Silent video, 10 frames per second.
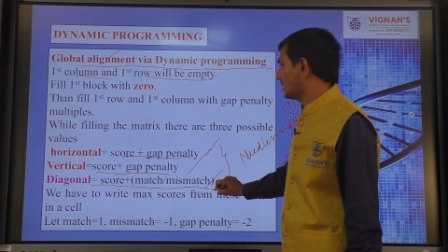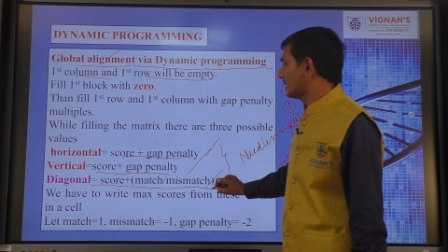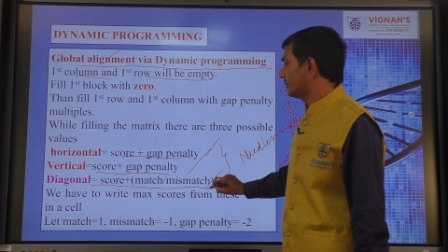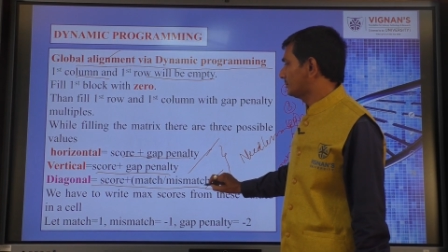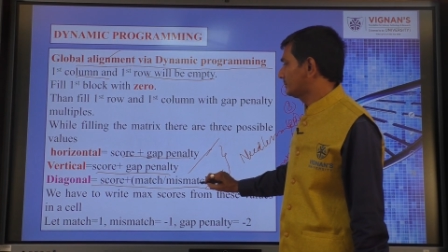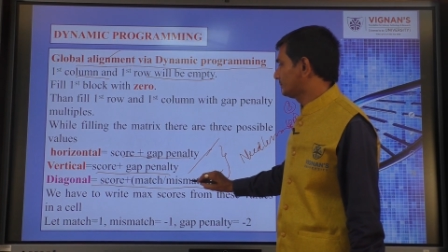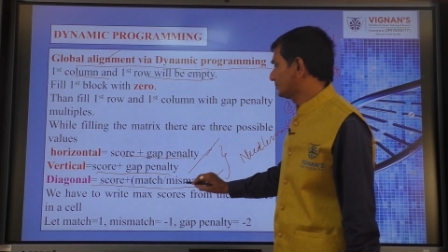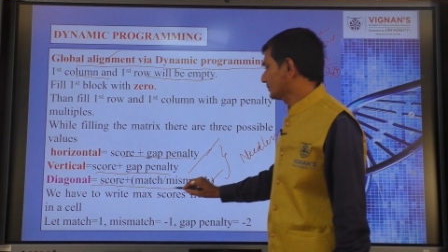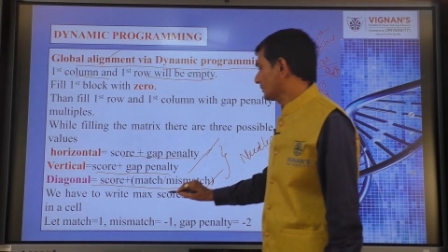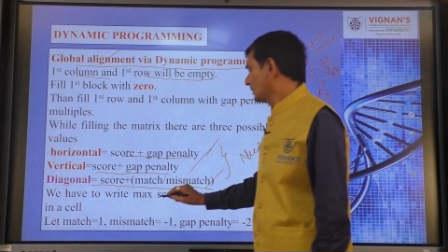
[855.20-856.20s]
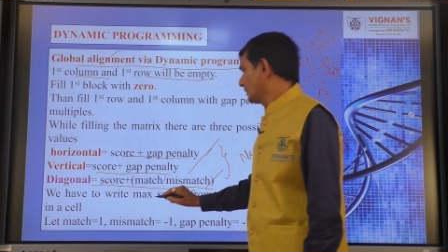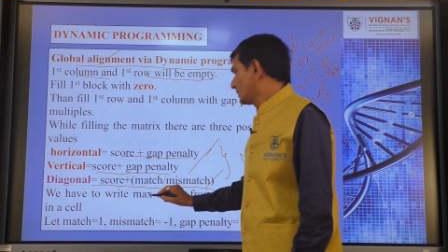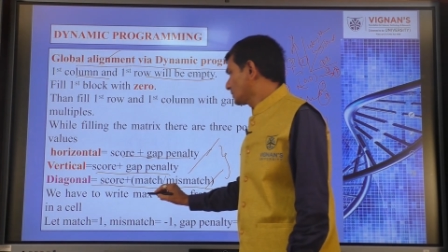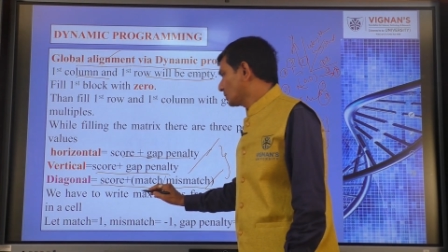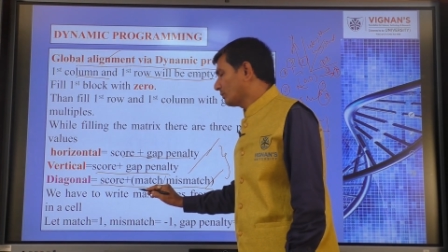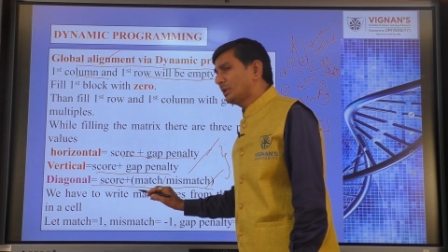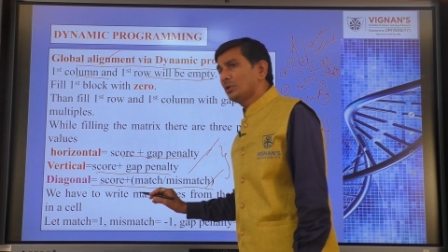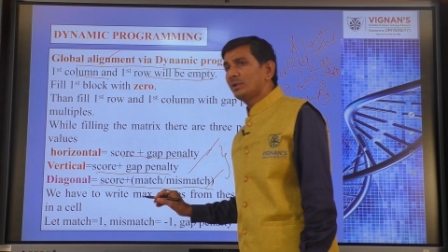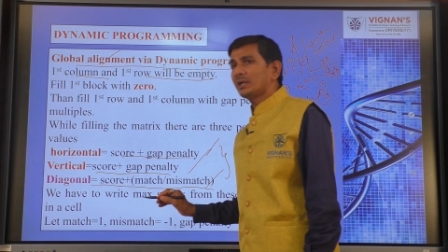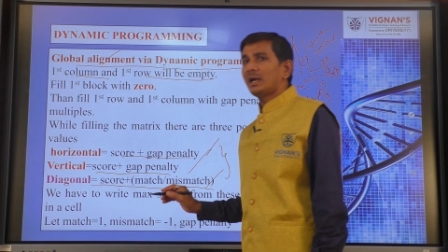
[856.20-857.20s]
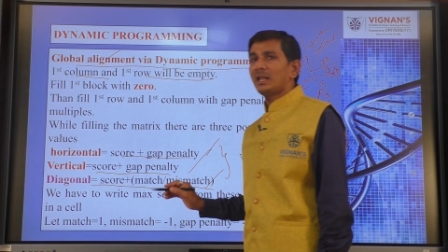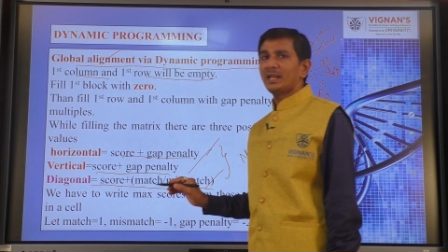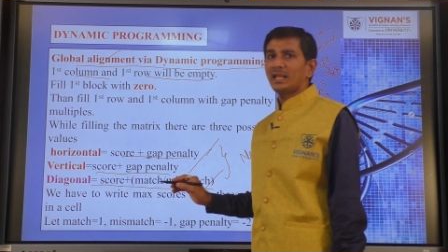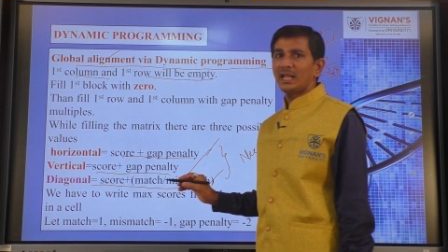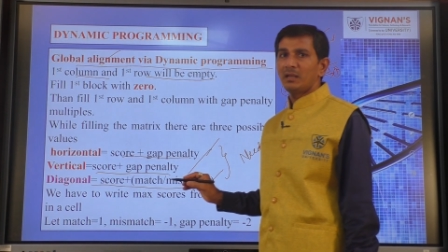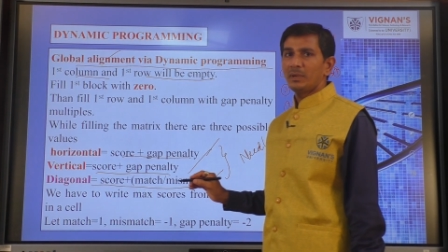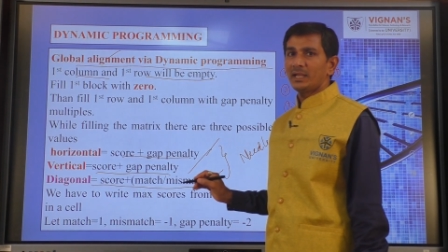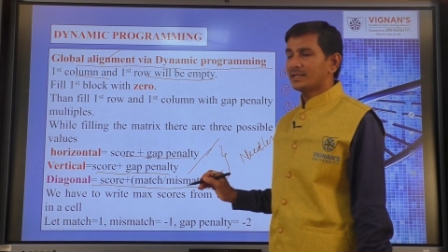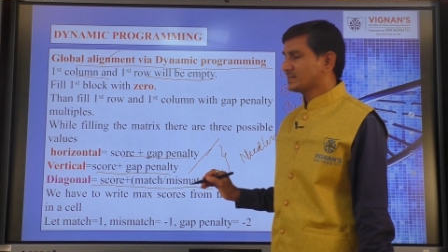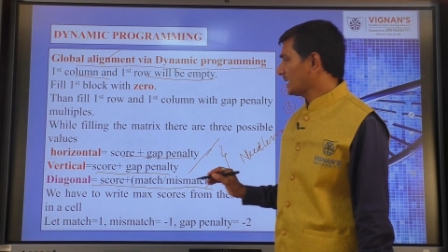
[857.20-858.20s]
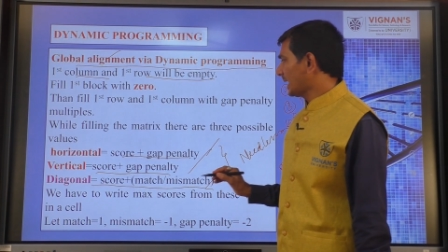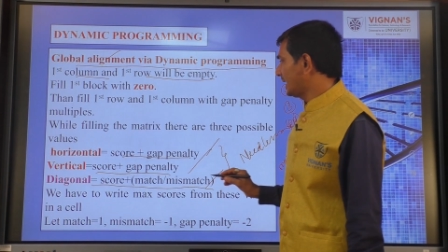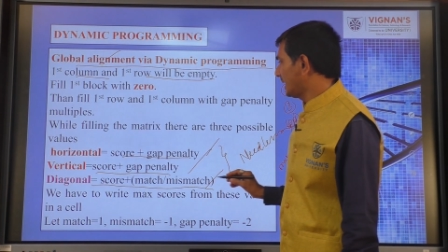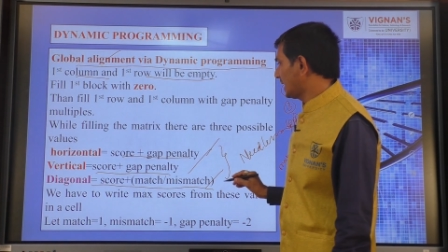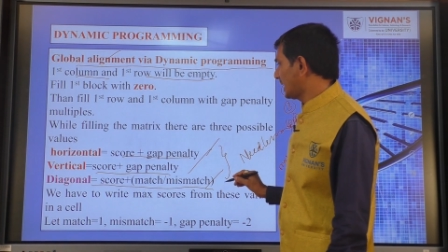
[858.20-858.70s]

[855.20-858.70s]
column. So, when do we call an alignment as the ideal